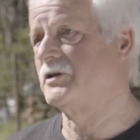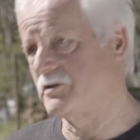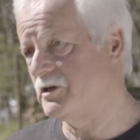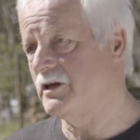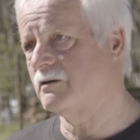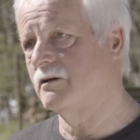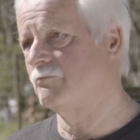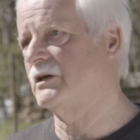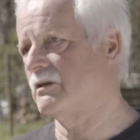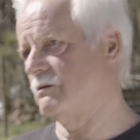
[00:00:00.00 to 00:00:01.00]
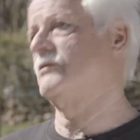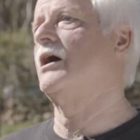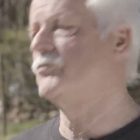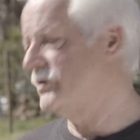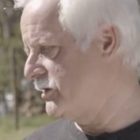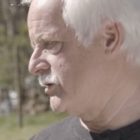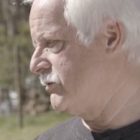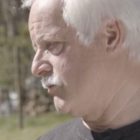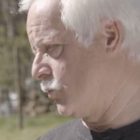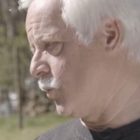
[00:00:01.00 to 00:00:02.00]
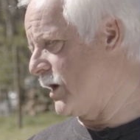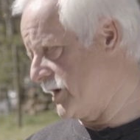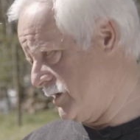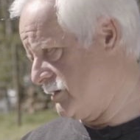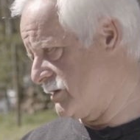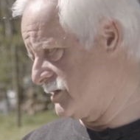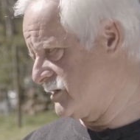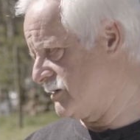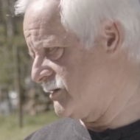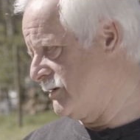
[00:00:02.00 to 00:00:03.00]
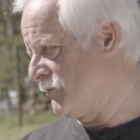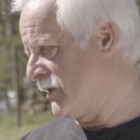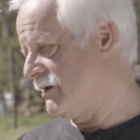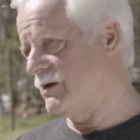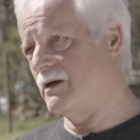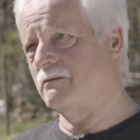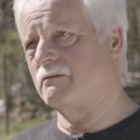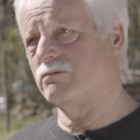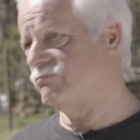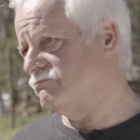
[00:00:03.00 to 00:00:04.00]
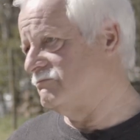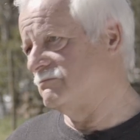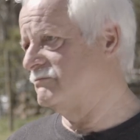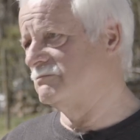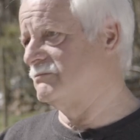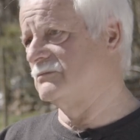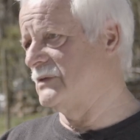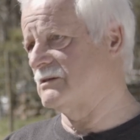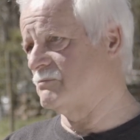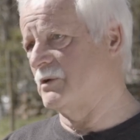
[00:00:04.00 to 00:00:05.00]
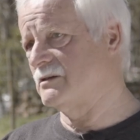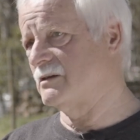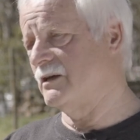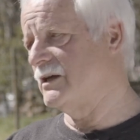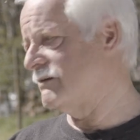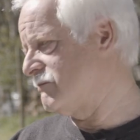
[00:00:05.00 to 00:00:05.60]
it did, but now we know why it does it. And that's basically it.